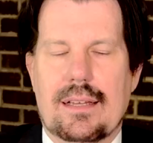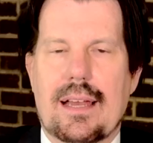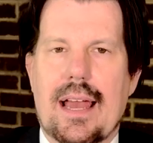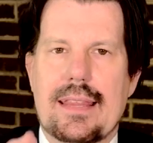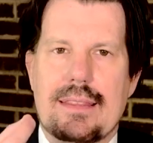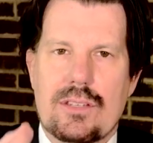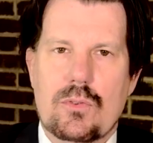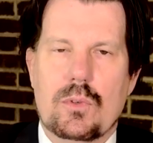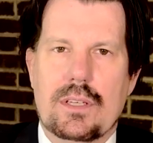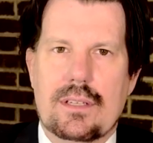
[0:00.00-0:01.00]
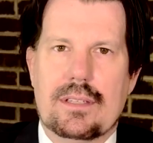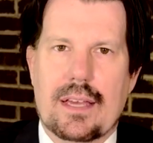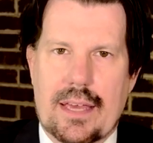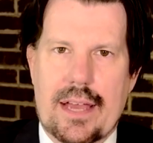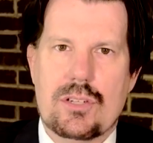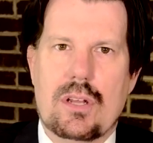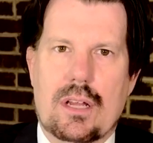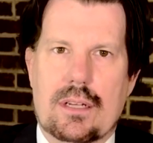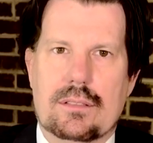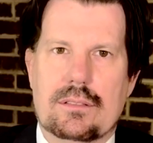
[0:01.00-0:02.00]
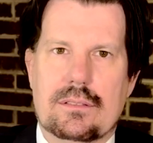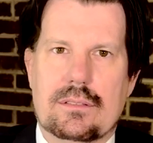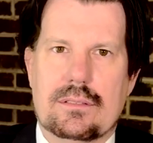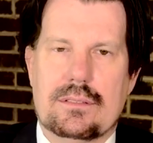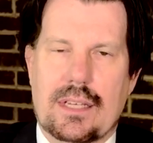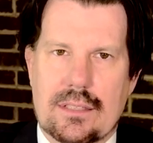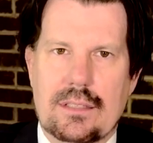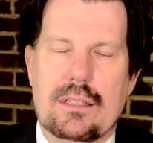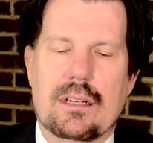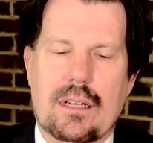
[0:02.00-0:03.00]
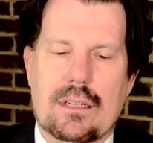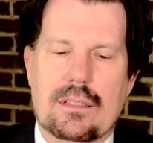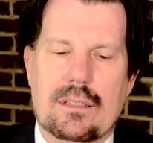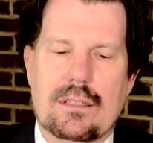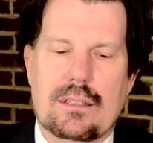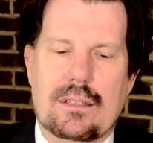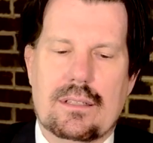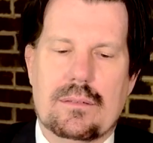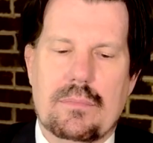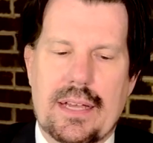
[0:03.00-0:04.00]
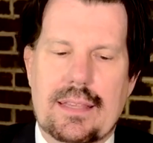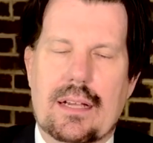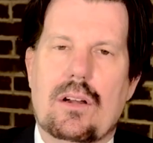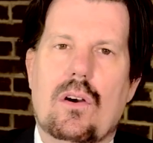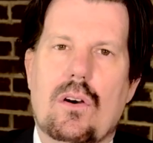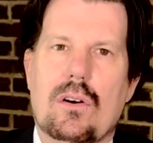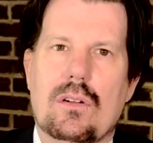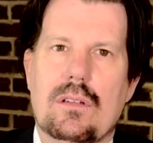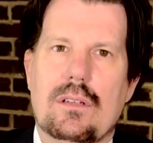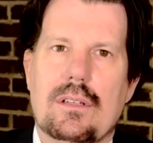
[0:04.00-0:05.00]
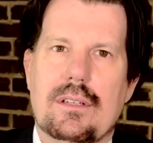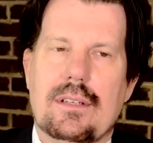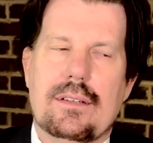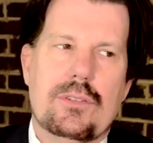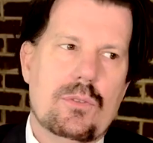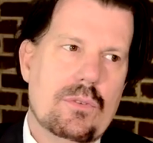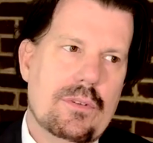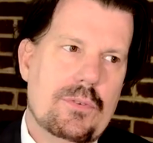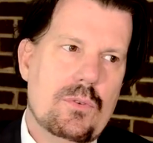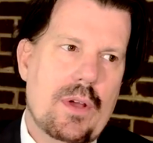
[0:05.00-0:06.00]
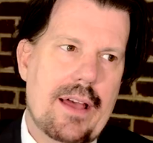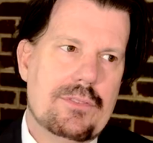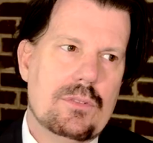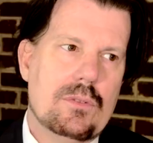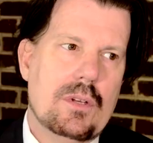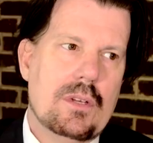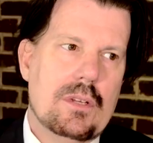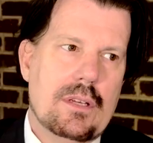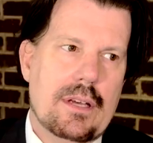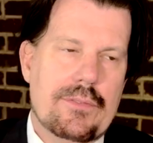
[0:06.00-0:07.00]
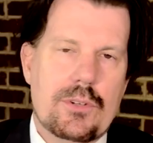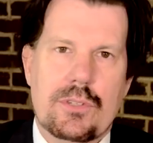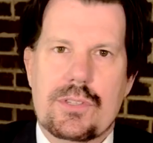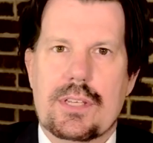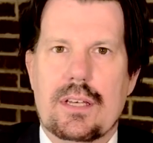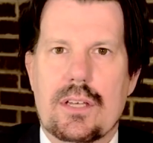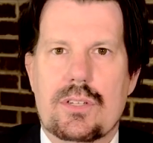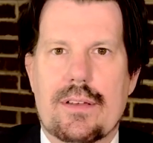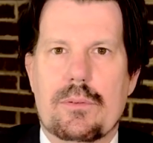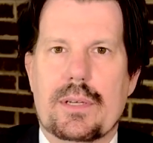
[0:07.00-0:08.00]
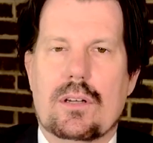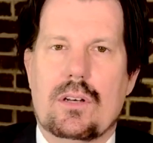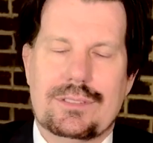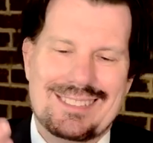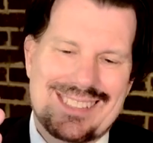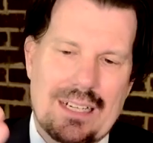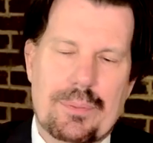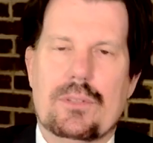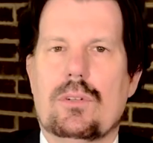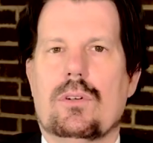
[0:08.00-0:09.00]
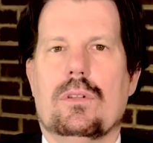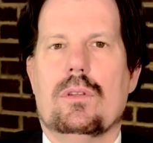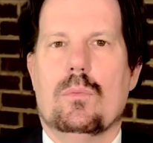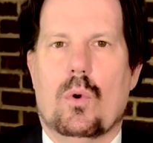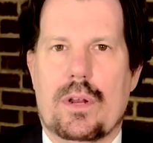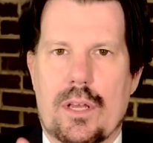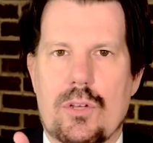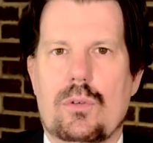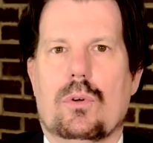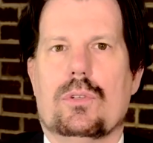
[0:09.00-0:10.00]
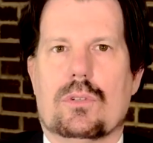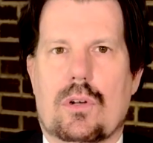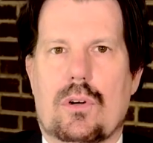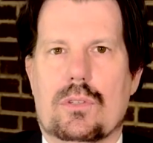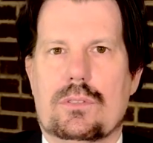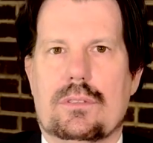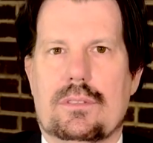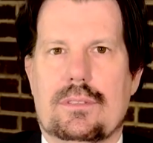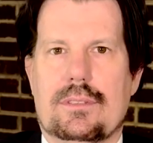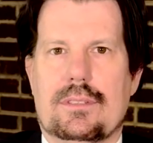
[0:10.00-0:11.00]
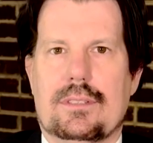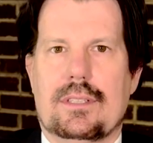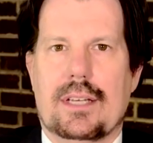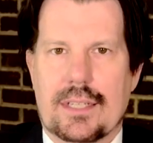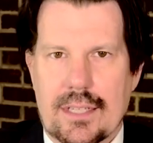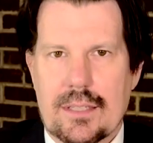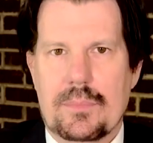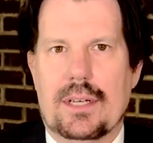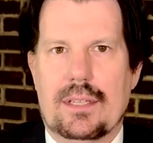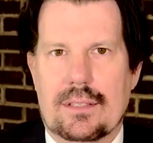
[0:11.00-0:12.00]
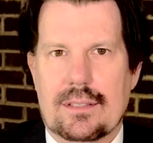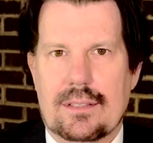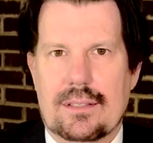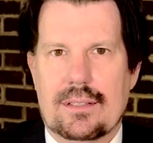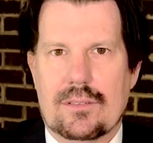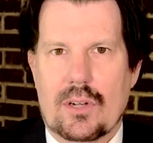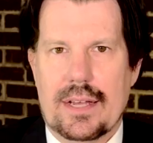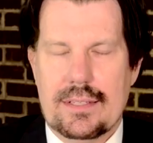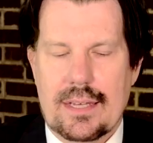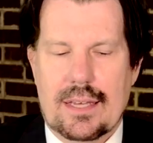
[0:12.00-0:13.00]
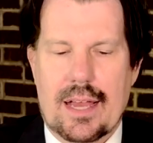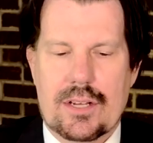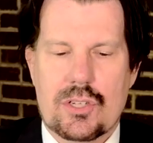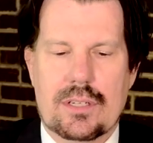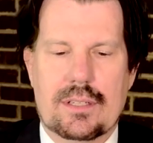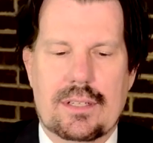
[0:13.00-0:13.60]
And this week, take action on it. Take the lead on it. Make that call. If you're in sales and you have to make calls, just get up early in the morning and do all your calls and get them done, right? Take action.